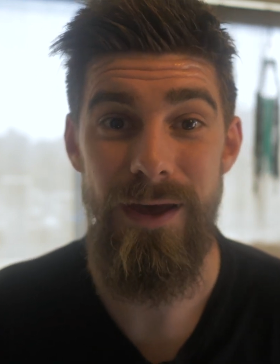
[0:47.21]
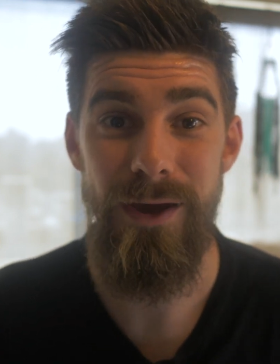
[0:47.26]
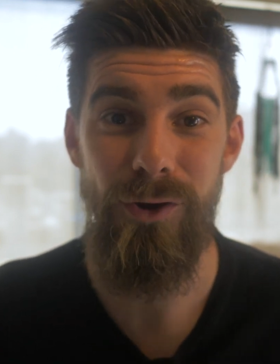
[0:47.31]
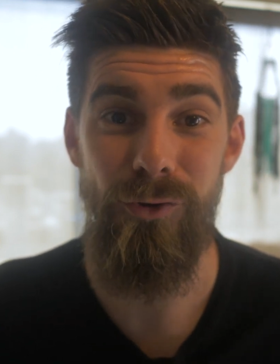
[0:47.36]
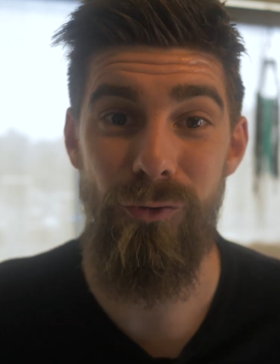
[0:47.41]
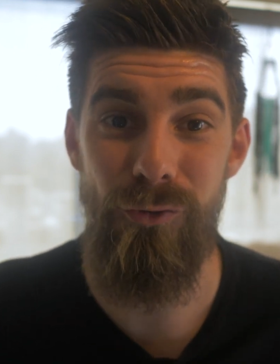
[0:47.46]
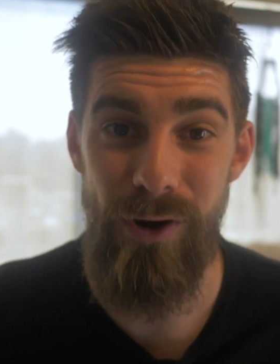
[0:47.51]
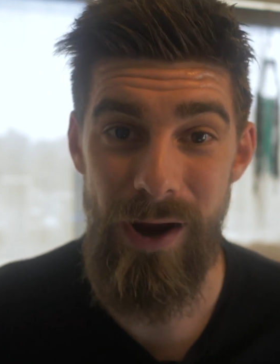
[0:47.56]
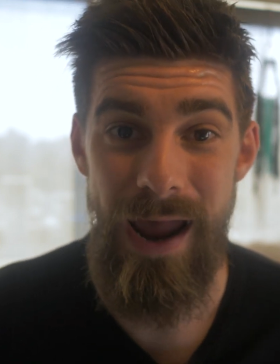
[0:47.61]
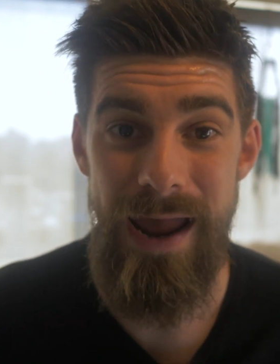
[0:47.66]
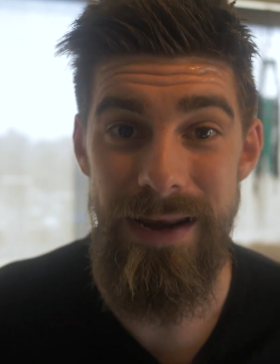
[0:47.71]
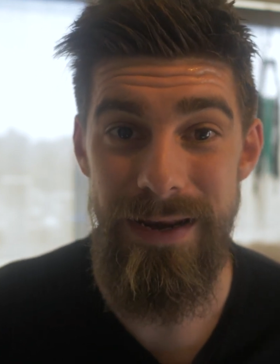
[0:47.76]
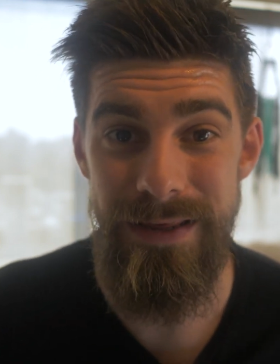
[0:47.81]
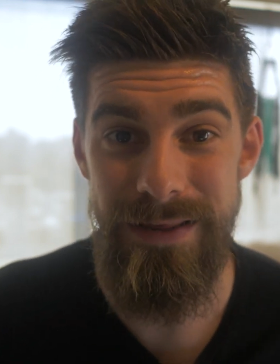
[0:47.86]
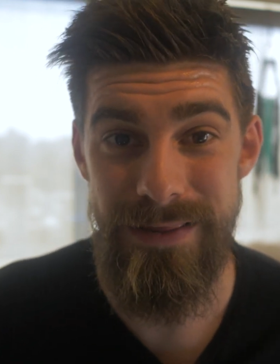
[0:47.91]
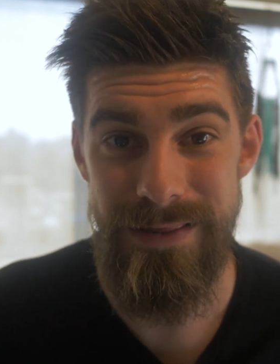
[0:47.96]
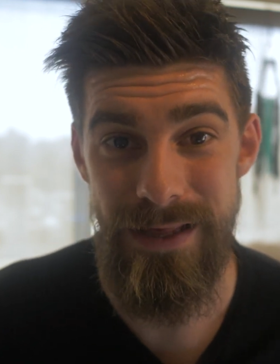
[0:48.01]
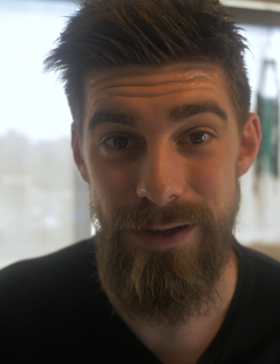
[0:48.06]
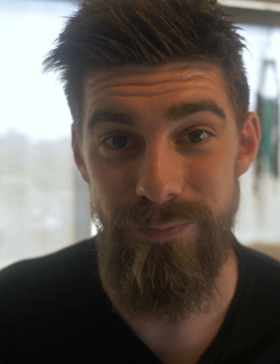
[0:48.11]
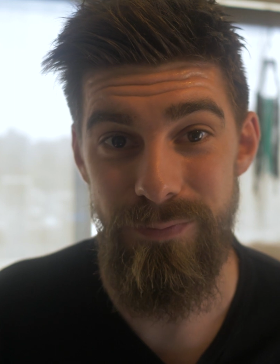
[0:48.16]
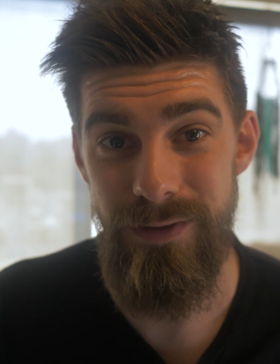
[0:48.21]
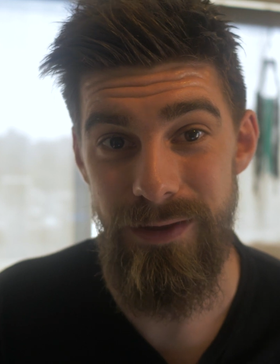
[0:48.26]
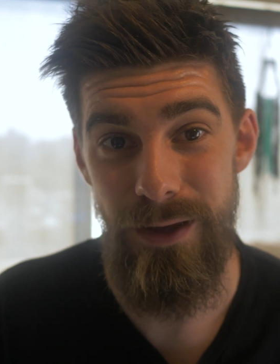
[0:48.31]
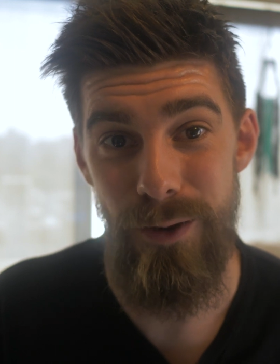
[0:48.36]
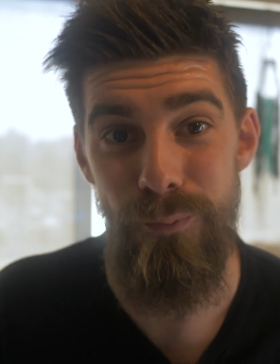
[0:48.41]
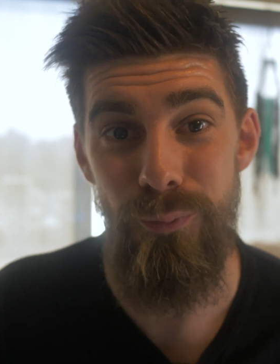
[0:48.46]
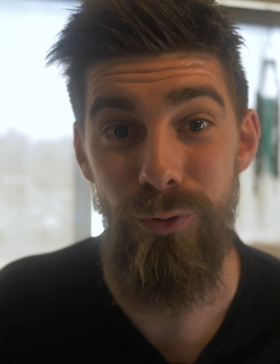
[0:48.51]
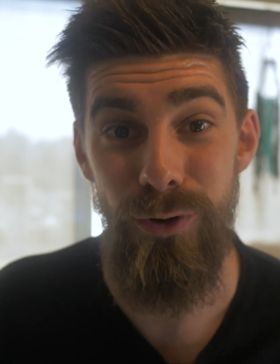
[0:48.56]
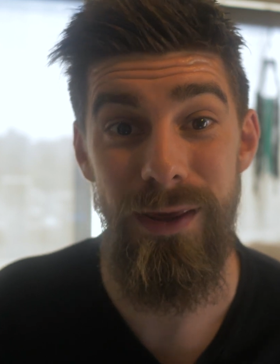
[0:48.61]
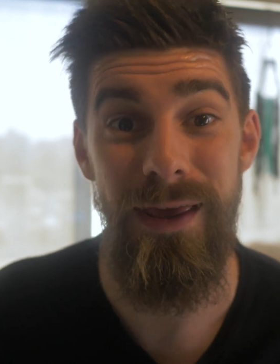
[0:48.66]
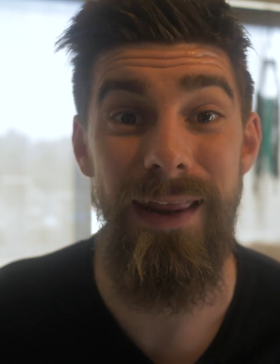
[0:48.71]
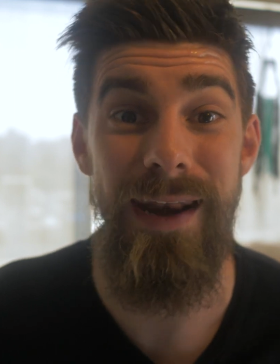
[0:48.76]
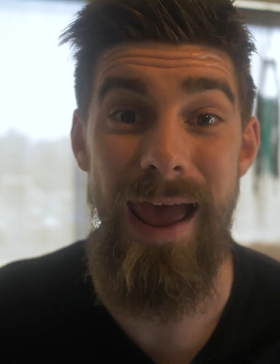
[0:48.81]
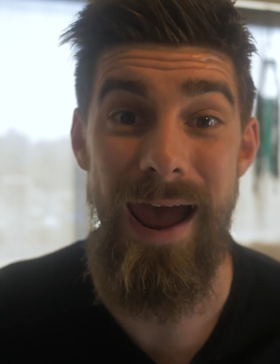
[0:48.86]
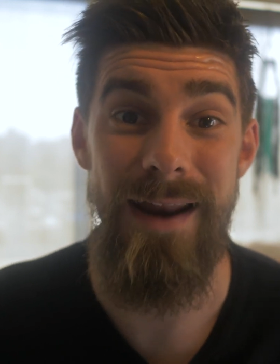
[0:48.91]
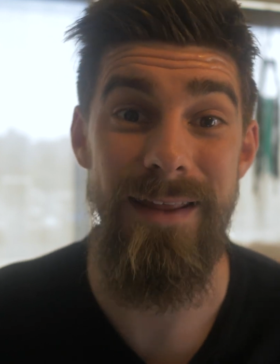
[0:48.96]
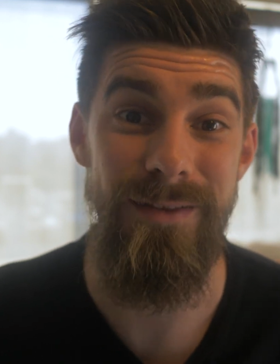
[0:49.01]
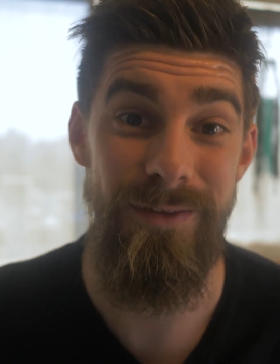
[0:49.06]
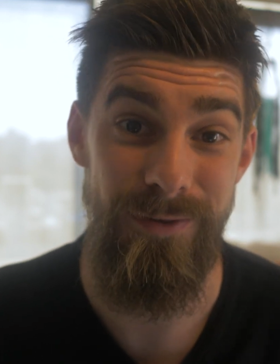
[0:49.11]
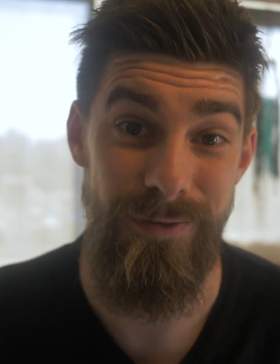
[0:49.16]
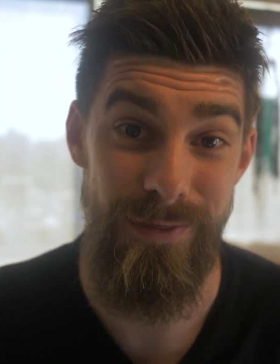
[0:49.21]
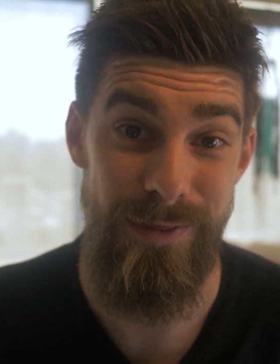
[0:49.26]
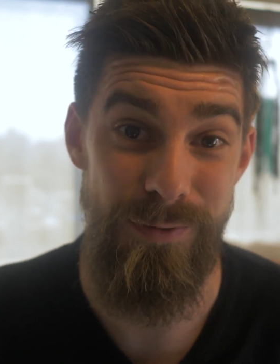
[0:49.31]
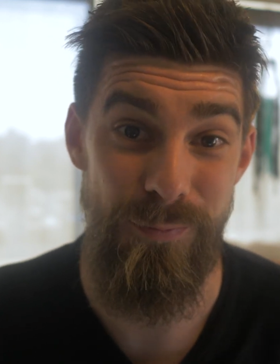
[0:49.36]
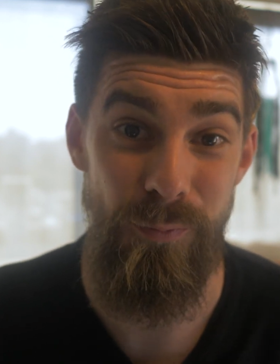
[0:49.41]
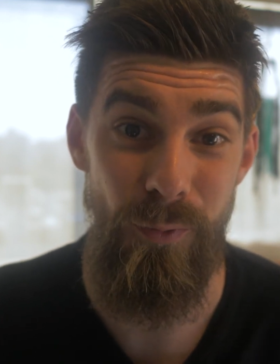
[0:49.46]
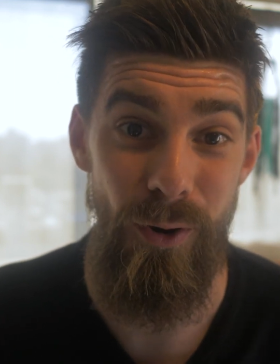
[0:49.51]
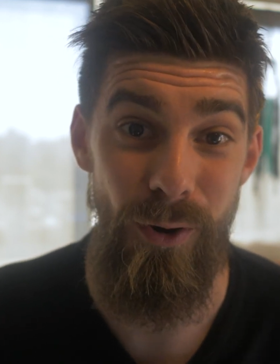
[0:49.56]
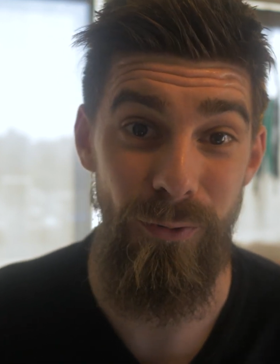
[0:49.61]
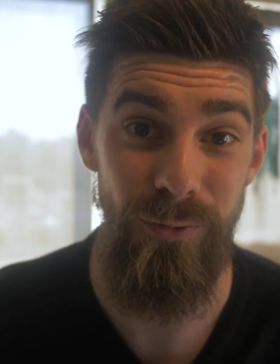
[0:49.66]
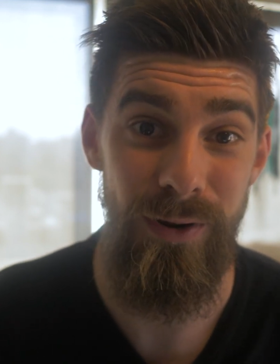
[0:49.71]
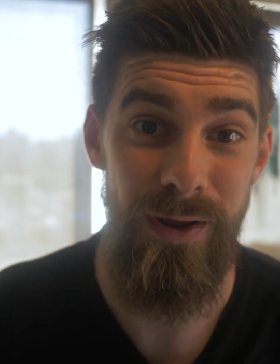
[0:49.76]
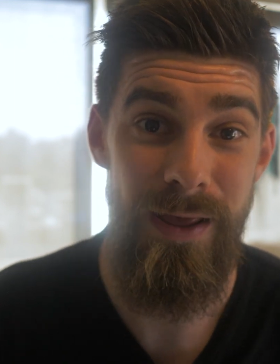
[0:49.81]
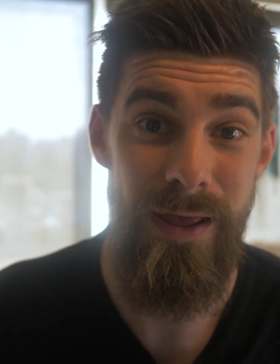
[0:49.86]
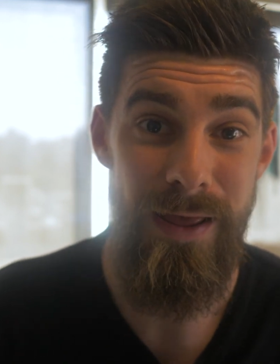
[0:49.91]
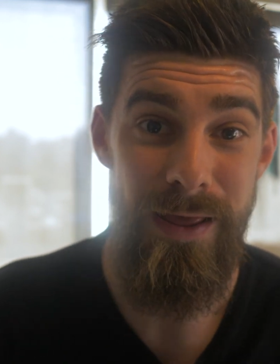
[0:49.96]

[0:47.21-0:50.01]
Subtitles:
creating something and putting it out into this world.